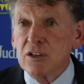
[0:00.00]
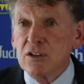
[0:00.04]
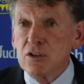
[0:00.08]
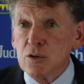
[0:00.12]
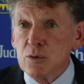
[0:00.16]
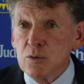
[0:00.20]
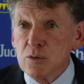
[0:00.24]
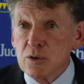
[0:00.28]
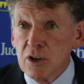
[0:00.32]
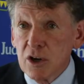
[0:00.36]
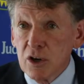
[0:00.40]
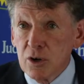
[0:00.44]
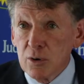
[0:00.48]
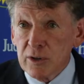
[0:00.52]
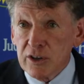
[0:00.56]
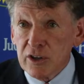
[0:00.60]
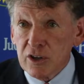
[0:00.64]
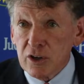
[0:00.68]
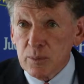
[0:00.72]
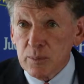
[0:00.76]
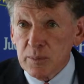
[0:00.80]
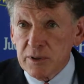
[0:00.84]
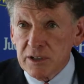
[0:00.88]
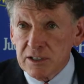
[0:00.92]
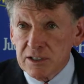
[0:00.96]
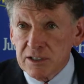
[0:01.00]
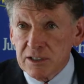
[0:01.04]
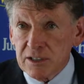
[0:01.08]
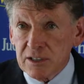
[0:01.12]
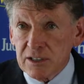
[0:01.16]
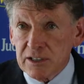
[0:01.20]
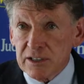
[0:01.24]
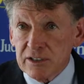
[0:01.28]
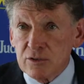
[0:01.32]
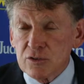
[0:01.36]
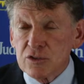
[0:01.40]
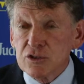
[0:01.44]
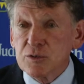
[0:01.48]
You know they're opinion
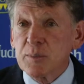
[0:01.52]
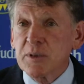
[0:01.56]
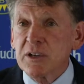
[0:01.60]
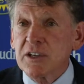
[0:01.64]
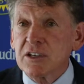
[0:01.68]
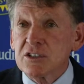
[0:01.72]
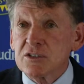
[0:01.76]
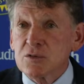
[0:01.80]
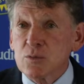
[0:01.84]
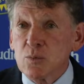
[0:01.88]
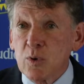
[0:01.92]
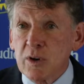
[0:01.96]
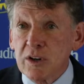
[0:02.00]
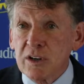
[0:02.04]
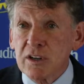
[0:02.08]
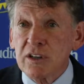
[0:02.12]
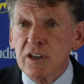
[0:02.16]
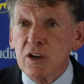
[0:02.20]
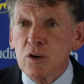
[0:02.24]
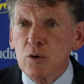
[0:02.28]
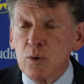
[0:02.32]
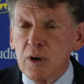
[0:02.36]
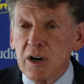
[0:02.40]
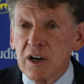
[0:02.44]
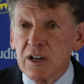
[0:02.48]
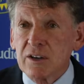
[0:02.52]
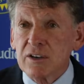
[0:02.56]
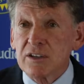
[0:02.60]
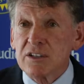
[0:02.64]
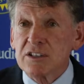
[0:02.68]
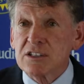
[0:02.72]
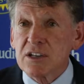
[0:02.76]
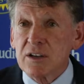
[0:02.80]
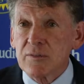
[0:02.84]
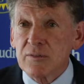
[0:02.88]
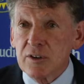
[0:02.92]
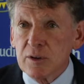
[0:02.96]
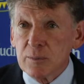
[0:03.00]
leaders because one of the
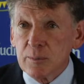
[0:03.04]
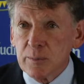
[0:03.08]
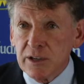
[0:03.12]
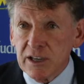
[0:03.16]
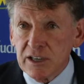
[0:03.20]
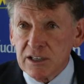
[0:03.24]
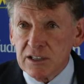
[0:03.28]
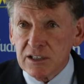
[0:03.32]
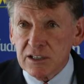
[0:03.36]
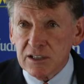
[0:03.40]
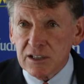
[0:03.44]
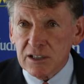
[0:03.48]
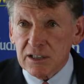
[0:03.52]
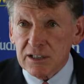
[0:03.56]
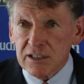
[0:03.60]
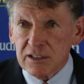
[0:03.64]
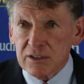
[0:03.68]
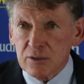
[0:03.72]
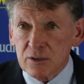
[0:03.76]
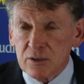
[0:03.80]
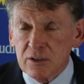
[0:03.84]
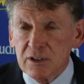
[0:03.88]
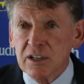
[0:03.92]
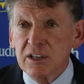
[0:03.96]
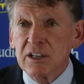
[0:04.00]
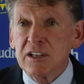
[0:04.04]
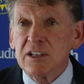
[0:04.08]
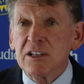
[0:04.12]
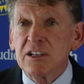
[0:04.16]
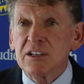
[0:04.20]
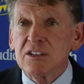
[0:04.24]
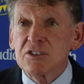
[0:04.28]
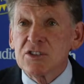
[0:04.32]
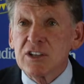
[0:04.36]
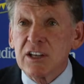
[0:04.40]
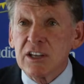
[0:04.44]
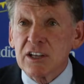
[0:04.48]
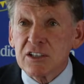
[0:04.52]
qualities of an opinion leader
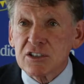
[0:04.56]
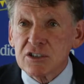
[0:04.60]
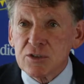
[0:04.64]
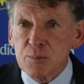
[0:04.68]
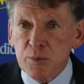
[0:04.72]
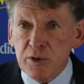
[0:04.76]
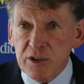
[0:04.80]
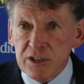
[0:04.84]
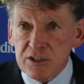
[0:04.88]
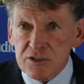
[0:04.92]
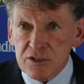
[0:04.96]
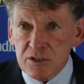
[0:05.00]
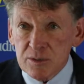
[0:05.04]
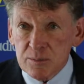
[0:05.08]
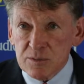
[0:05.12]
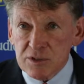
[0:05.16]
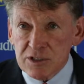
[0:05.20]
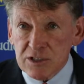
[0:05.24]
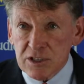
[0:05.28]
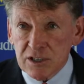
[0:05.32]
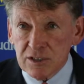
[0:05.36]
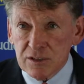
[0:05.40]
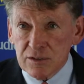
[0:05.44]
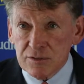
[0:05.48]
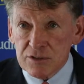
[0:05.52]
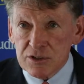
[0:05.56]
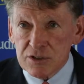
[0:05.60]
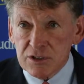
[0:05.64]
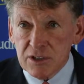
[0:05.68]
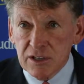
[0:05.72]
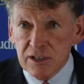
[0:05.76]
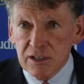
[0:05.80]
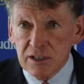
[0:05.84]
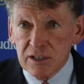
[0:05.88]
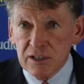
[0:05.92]
is they express themselves.